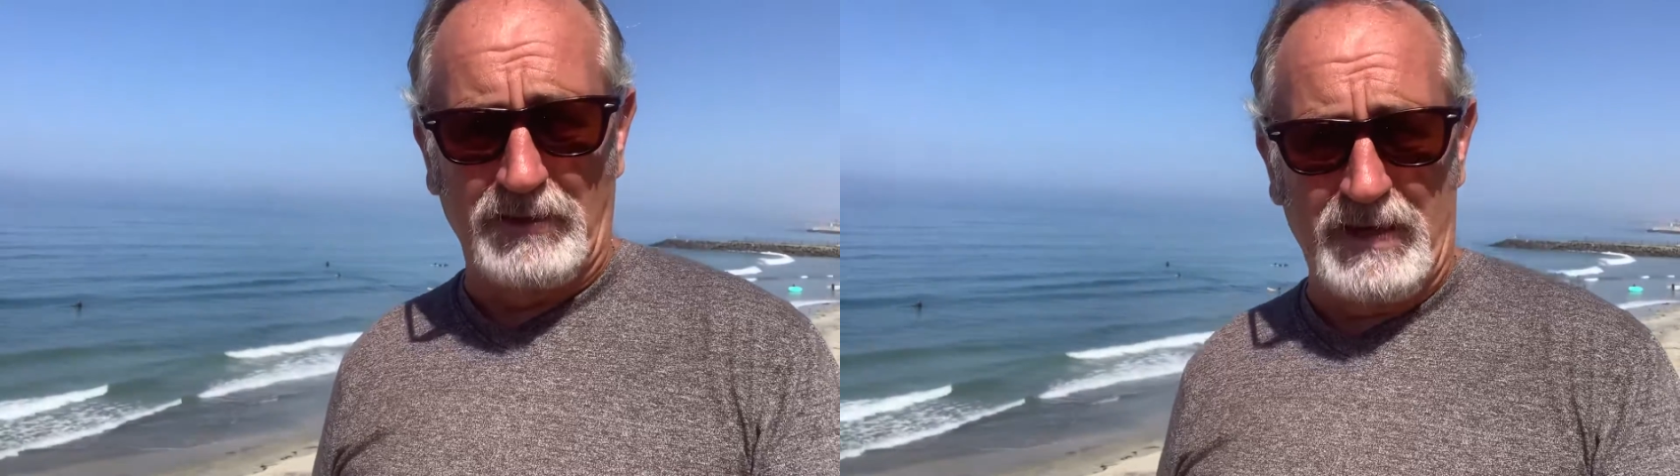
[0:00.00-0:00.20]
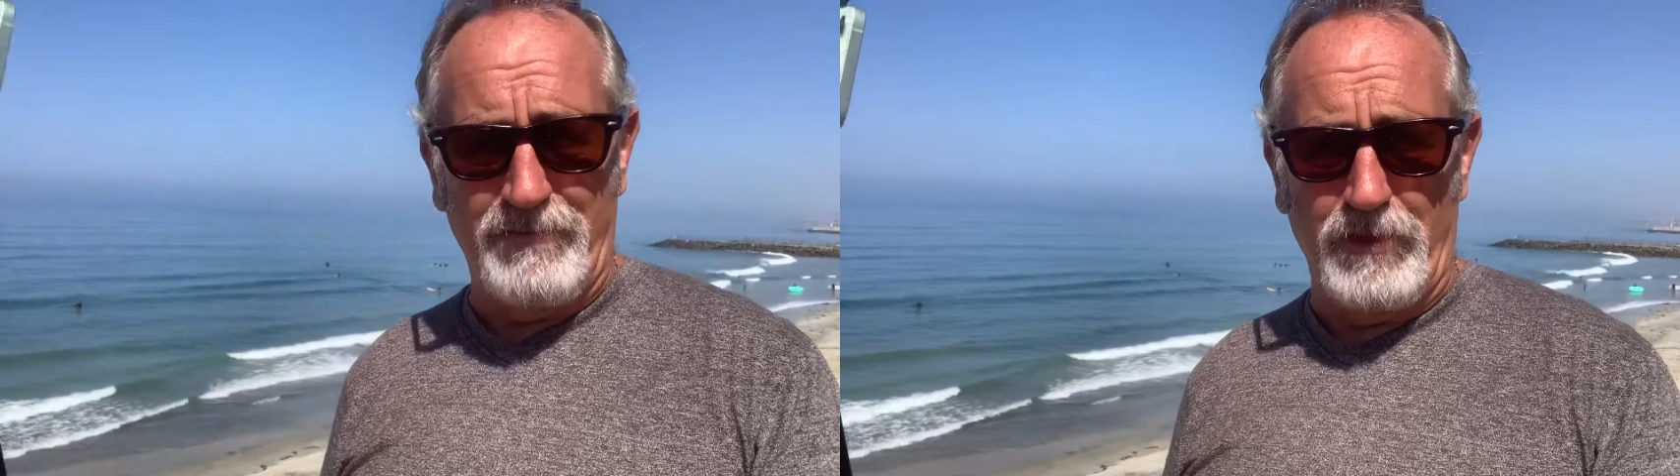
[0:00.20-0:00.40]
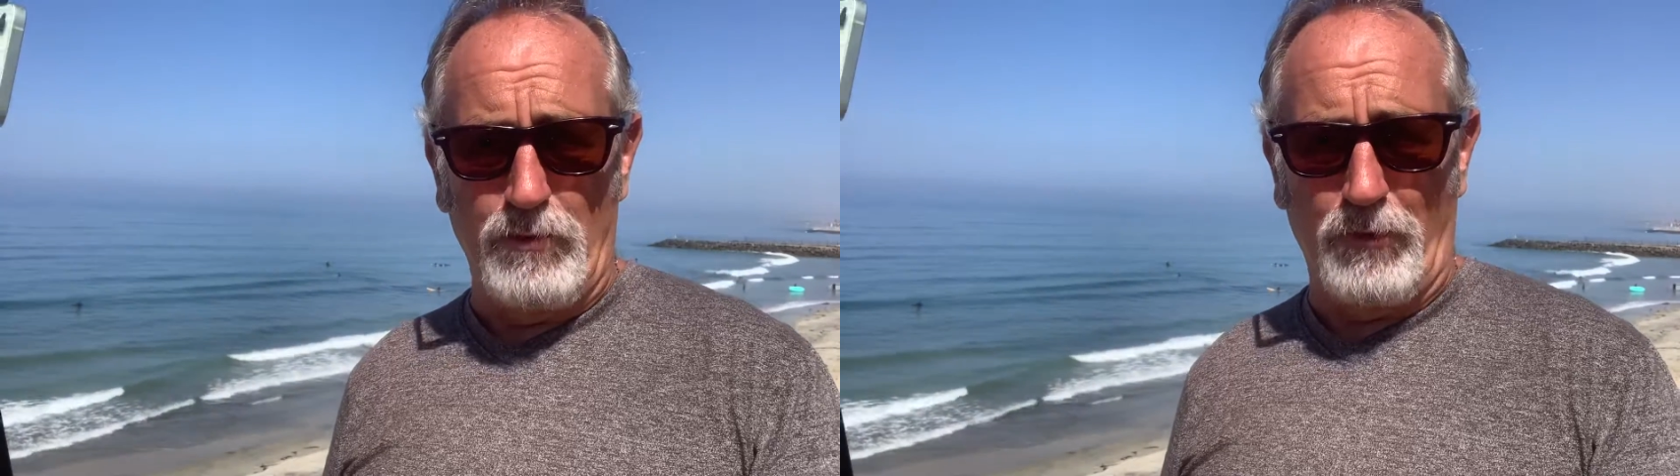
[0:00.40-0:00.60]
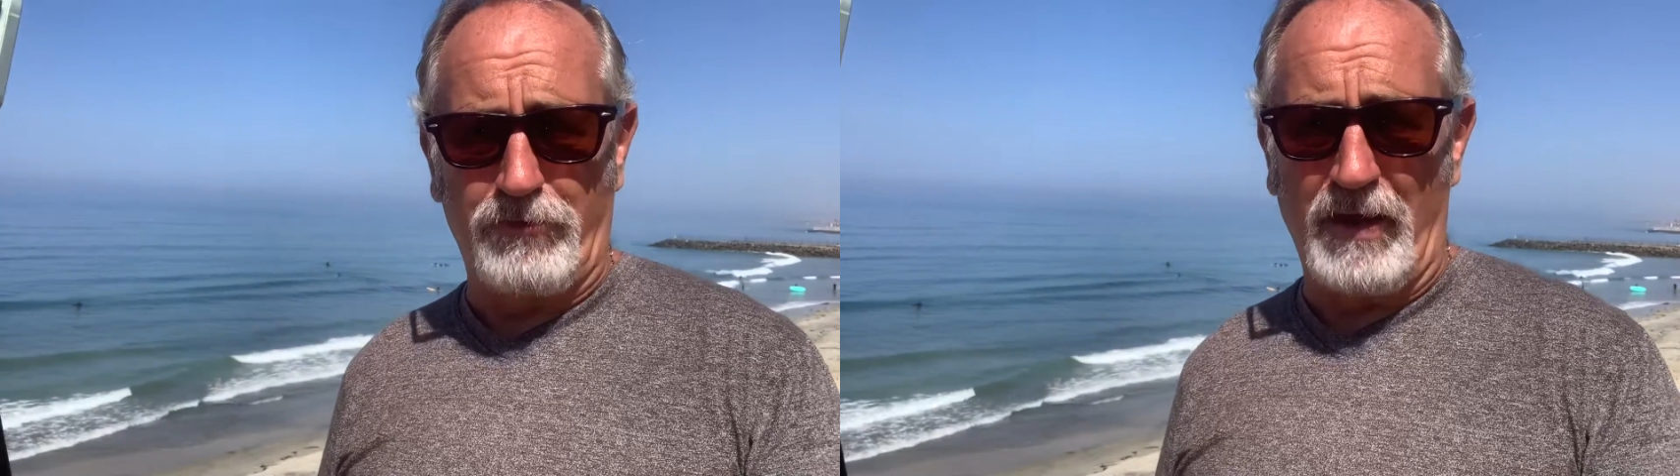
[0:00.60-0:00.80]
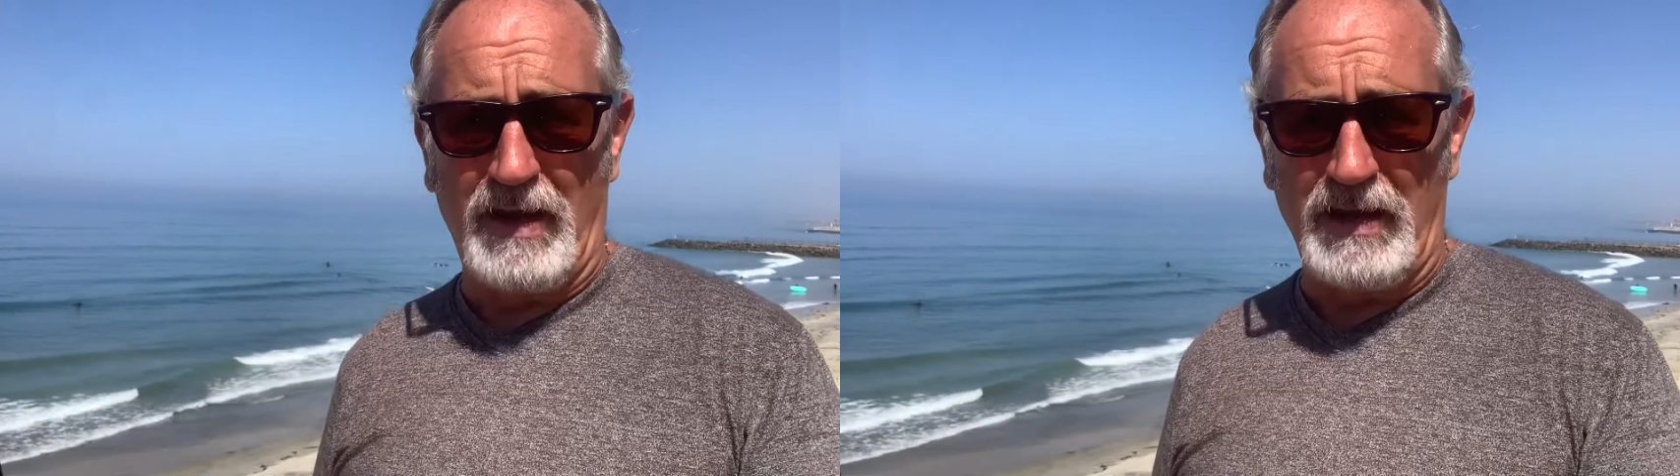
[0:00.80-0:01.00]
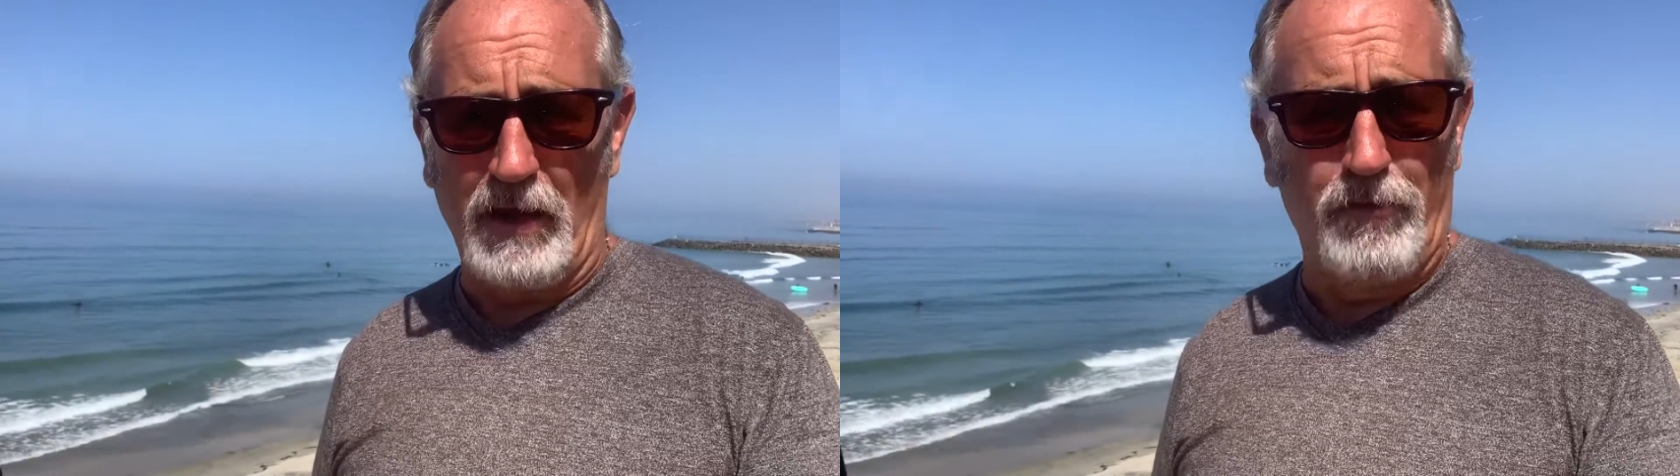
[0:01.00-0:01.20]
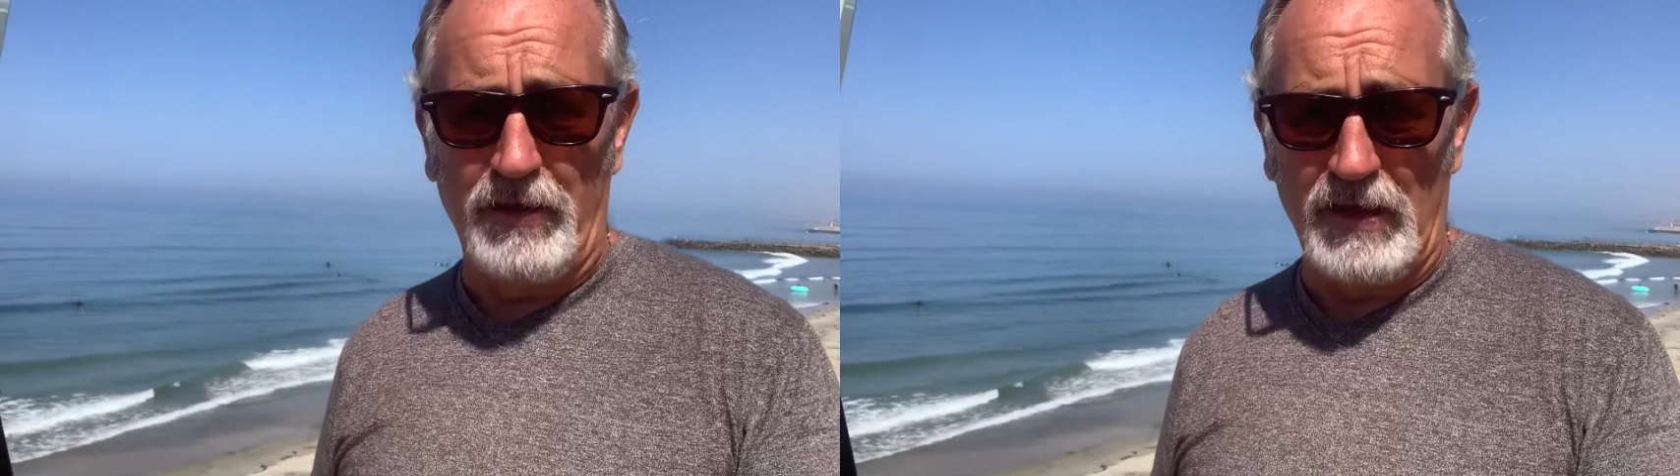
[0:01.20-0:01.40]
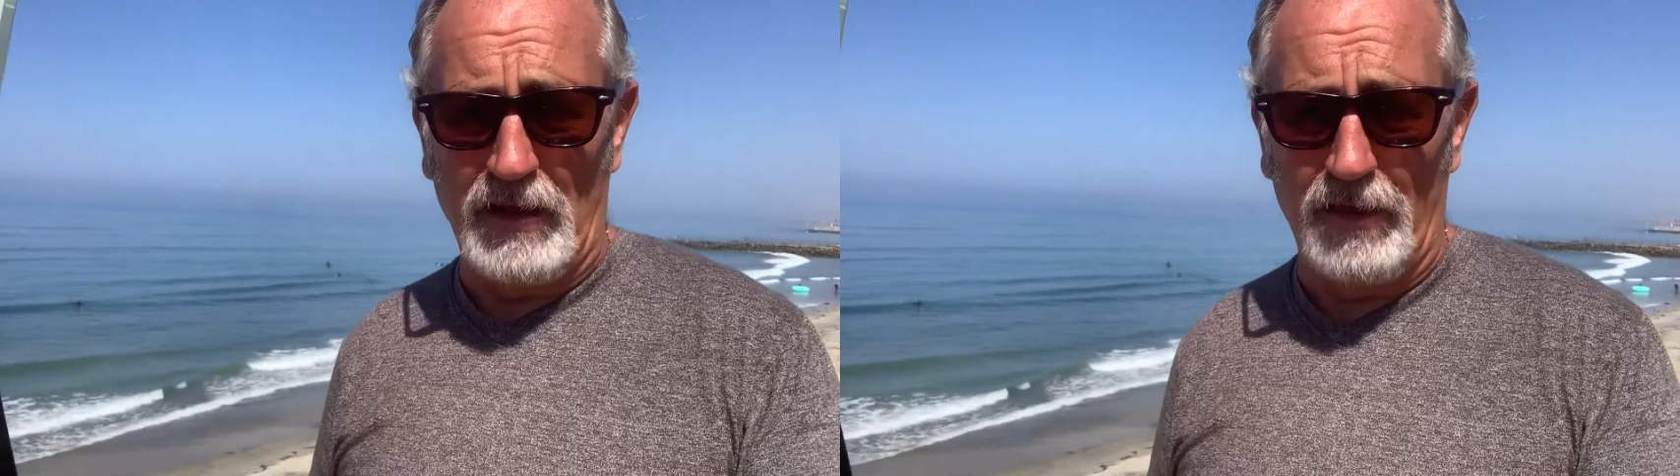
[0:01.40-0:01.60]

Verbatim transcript: leave the North Sandy or the,